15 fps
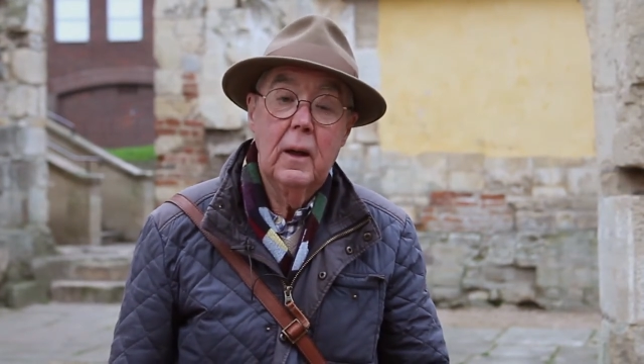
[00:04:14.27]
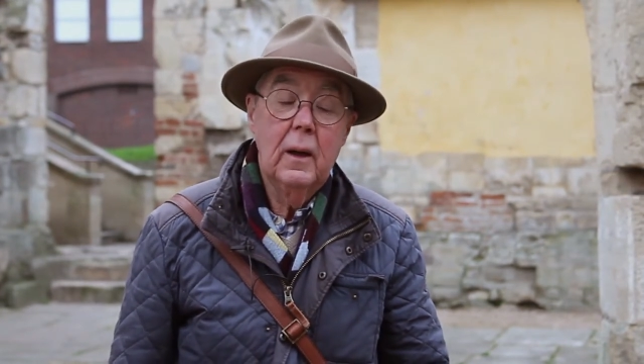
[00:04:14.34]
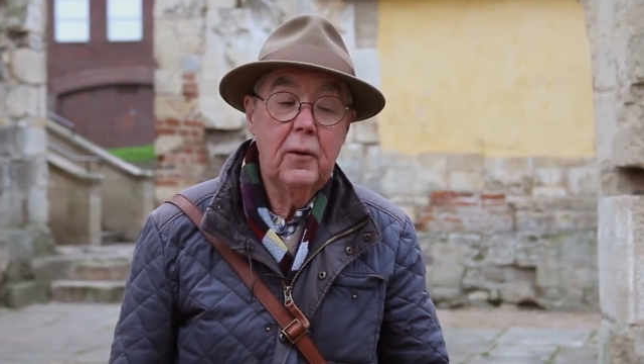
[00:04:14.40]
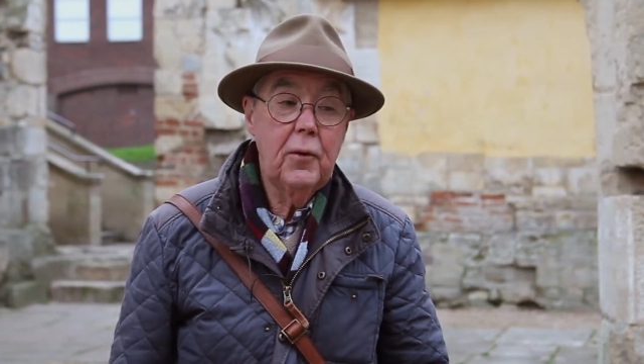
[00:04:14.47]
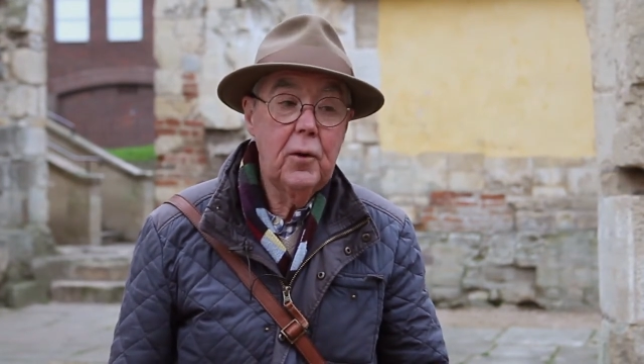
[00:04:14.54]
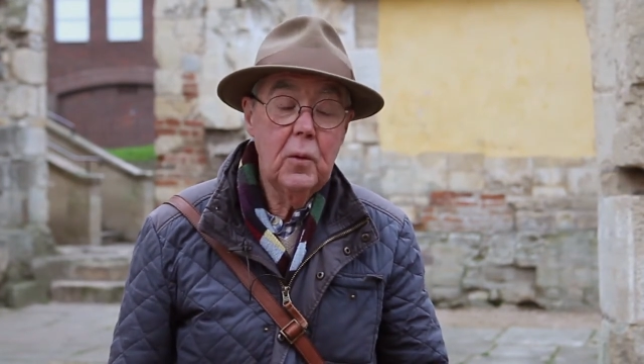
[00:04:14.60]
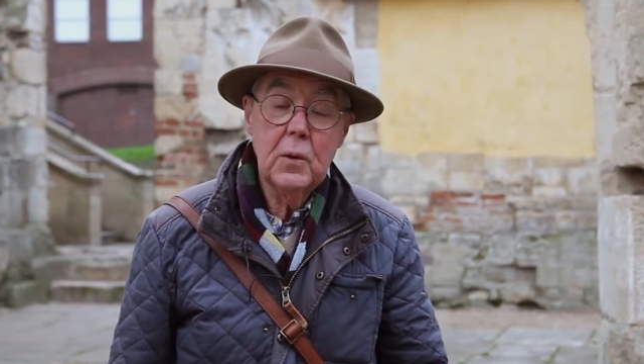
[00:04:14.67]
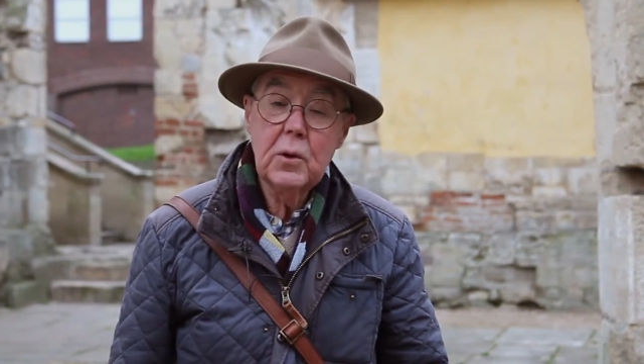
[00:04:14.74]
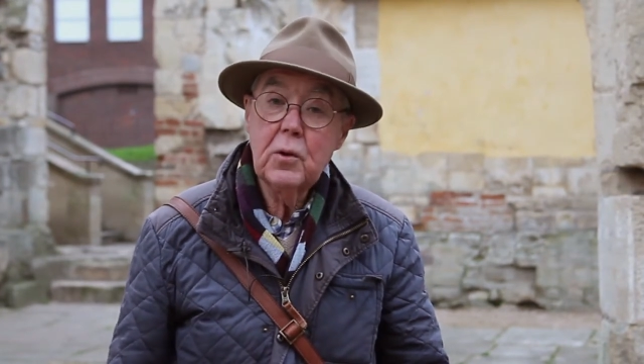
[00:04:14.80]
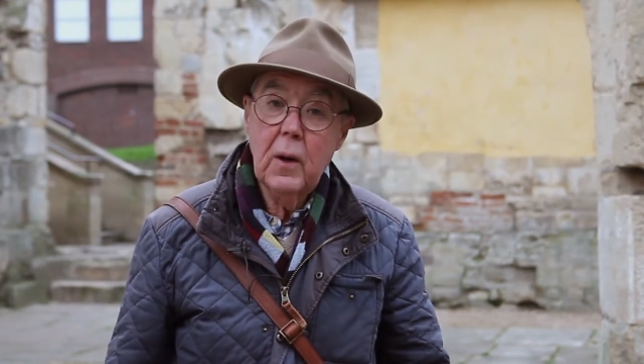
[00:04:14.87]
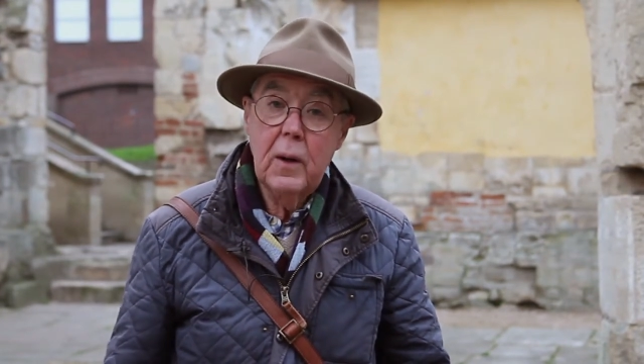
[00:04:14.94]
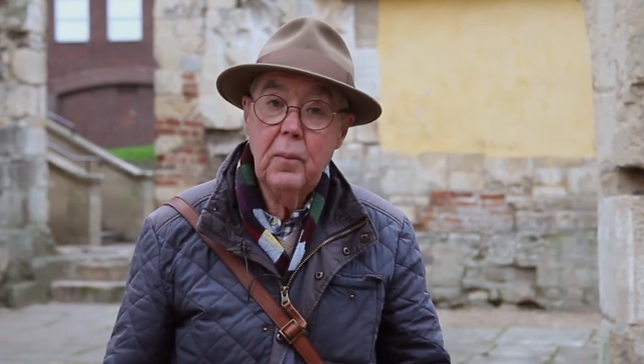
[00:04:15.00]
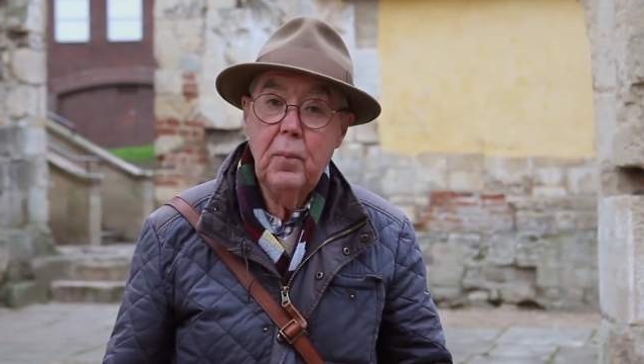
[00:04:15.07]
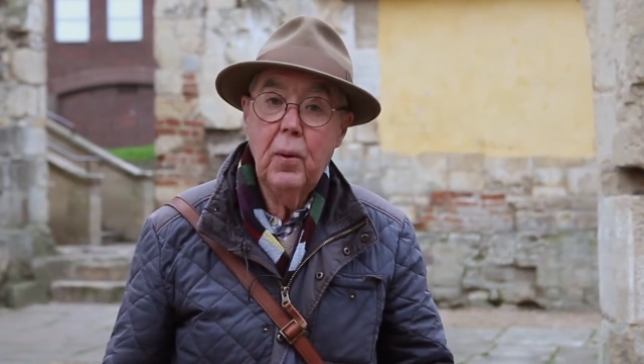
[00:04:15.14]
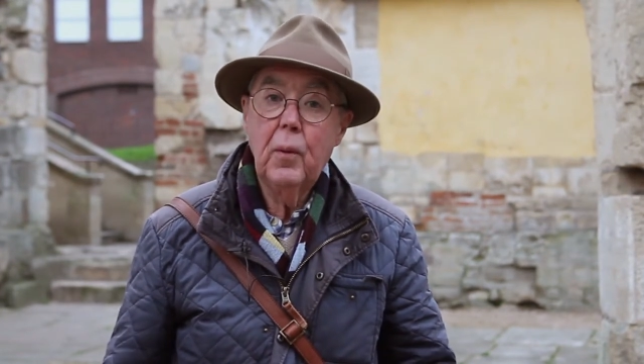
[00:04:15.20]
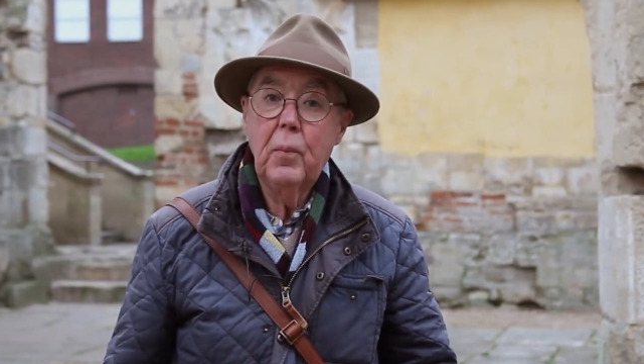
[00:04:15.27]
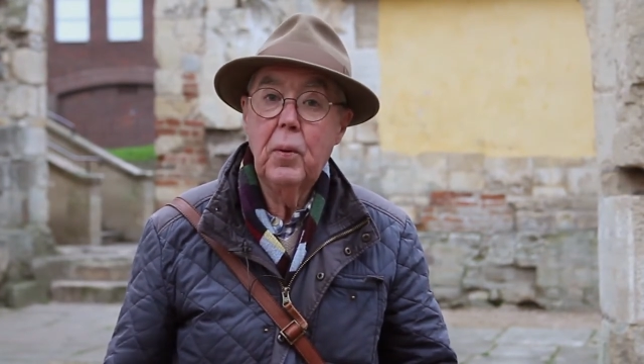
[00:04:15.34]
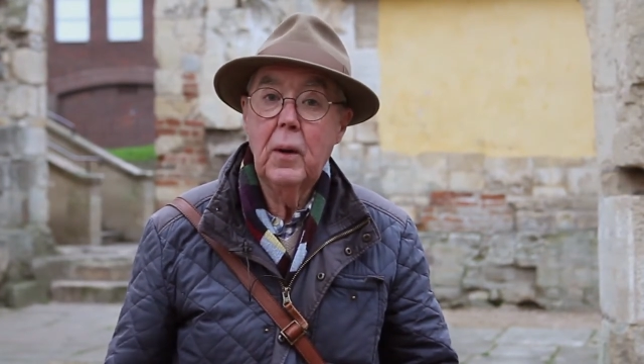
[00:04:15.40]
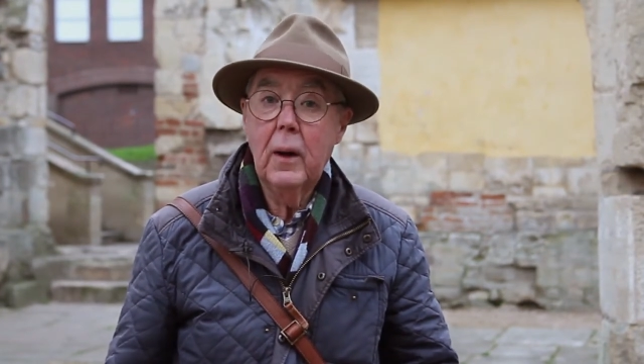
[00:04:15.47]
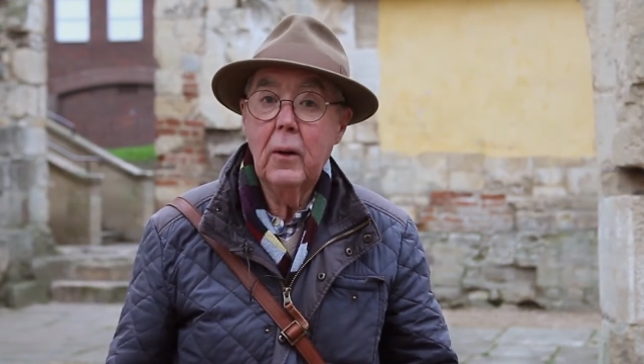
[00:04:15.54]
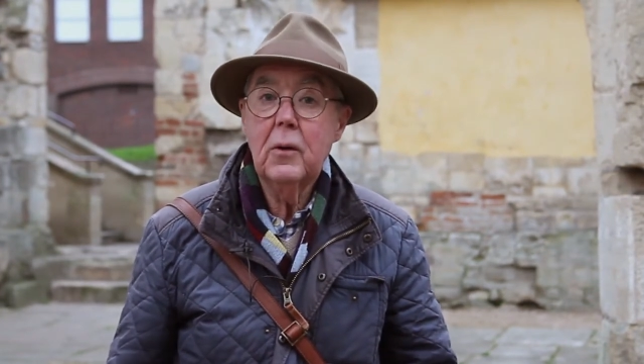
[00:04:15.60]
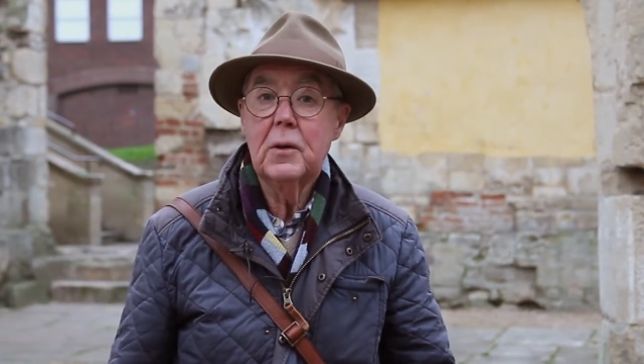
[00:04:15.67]
And through his great
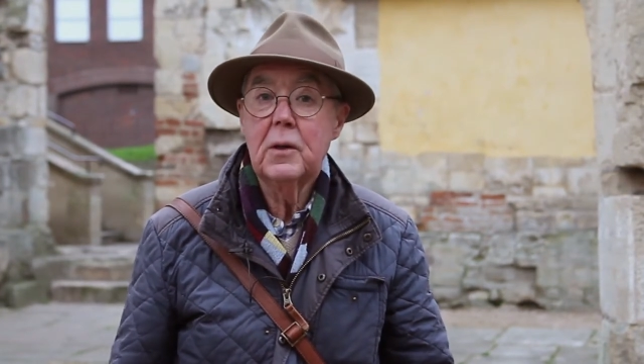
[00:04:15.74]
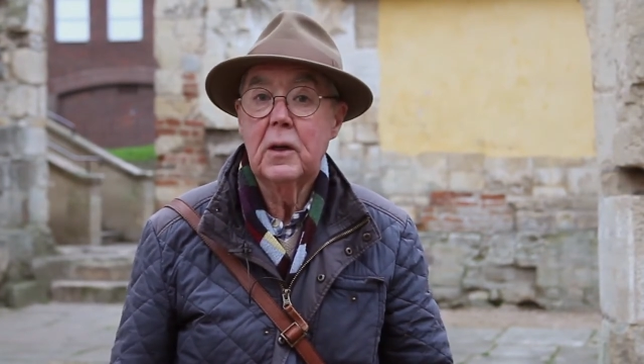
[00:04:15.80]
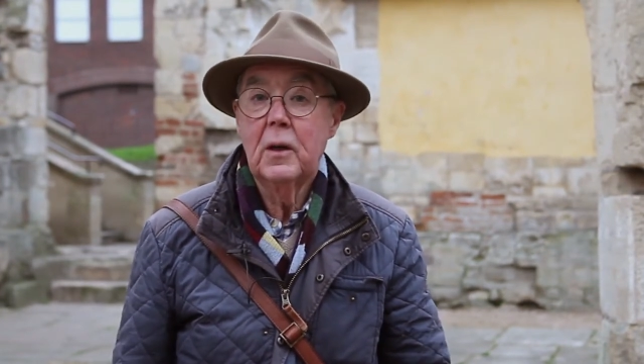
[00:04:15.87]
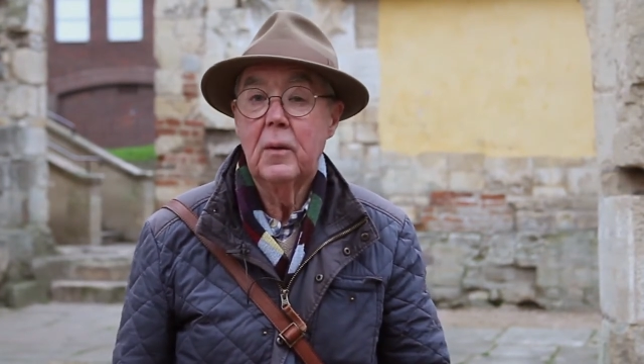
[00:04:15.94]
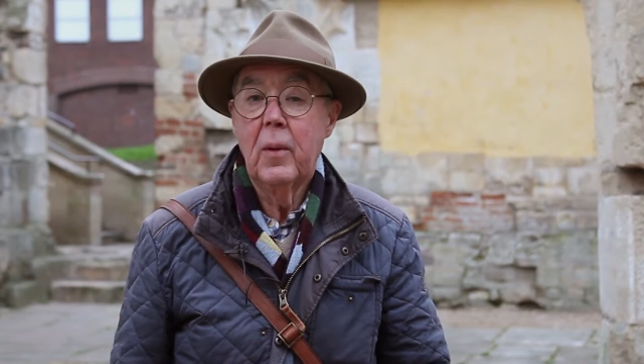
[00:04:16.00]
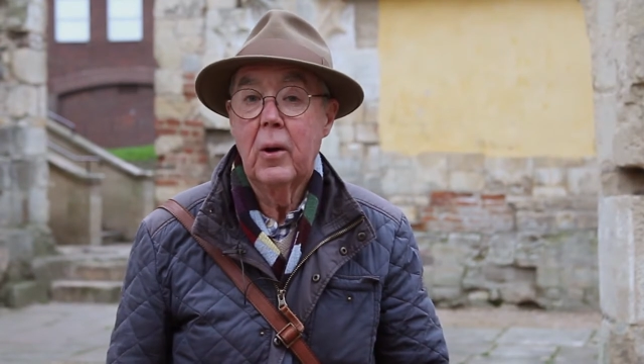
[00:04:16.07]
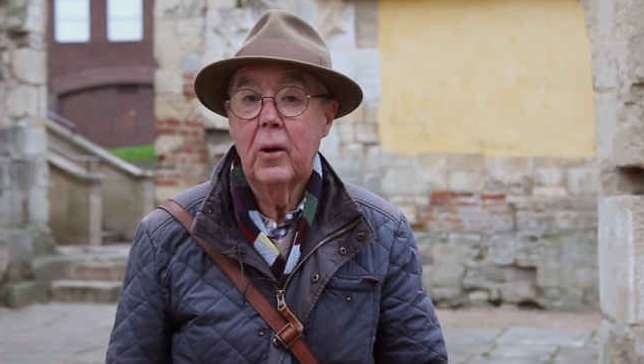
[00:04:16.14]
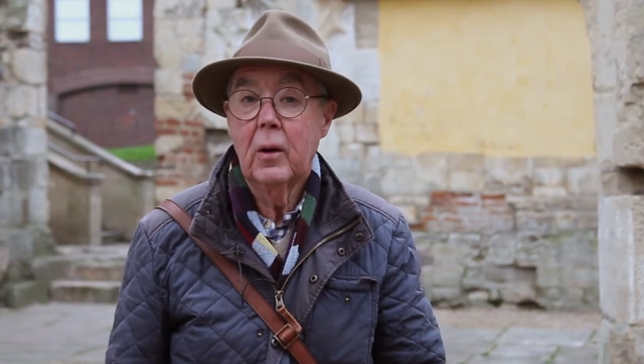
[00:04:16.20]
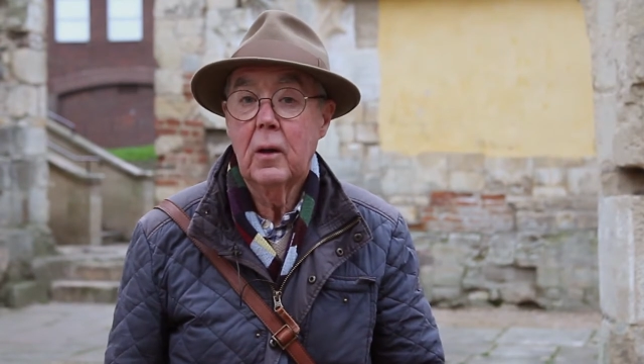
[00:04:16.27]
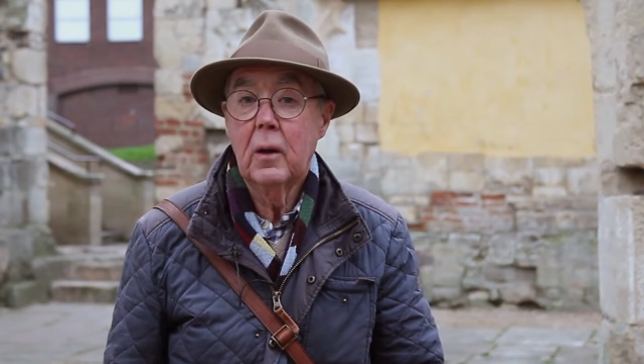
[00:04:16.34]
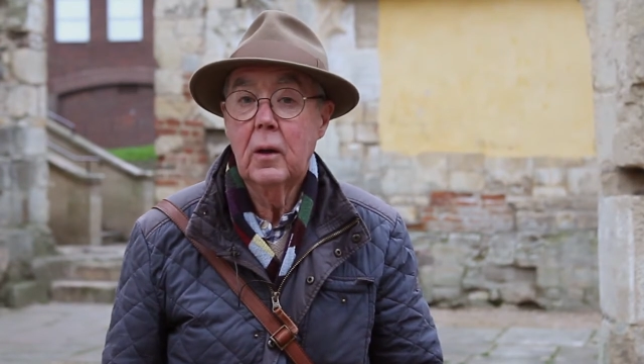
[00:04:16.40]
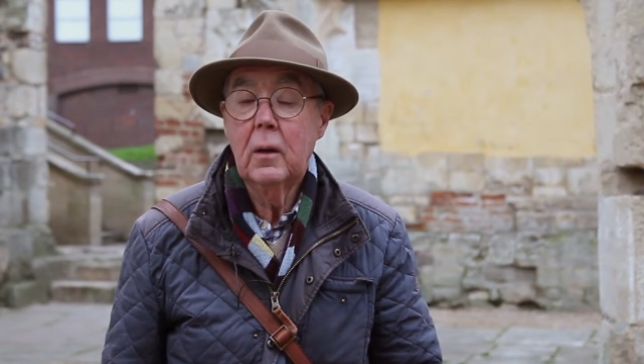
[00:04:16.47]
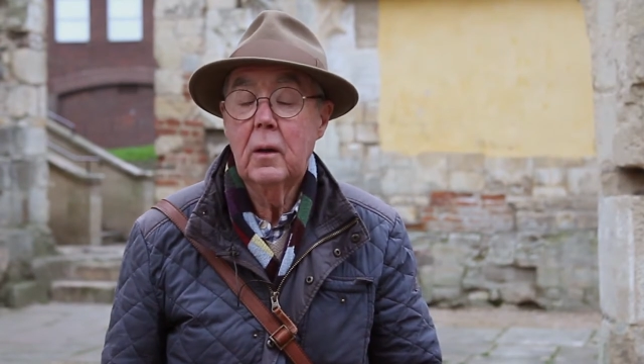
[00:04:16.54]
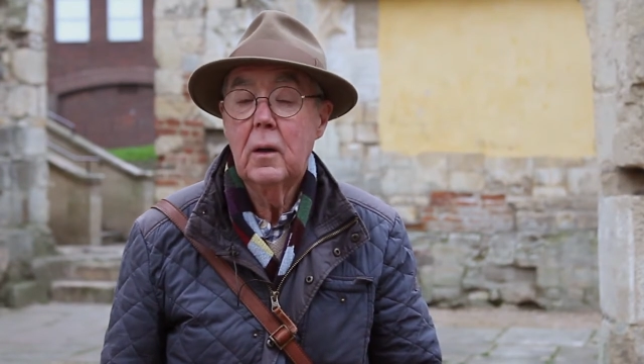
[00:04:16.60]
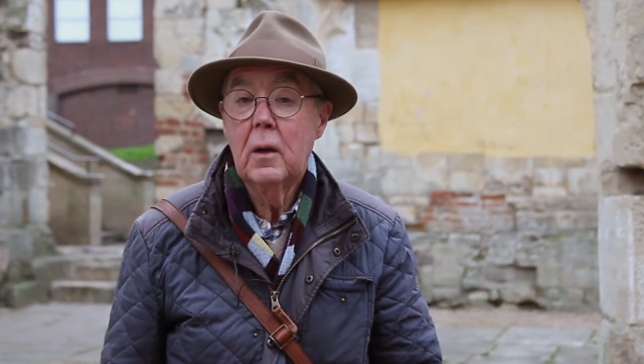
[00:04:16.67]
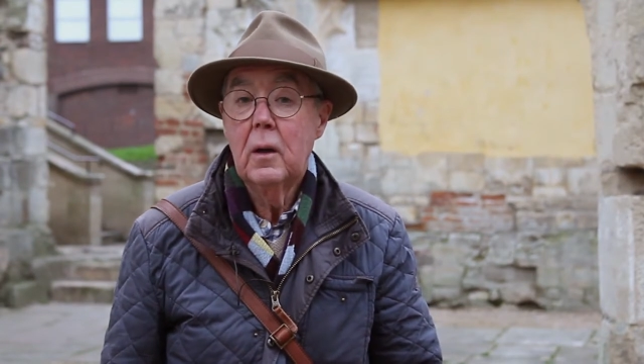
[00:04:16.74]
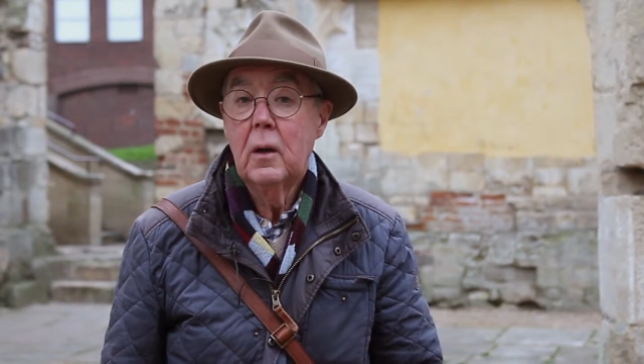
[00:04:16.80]
popularity in America,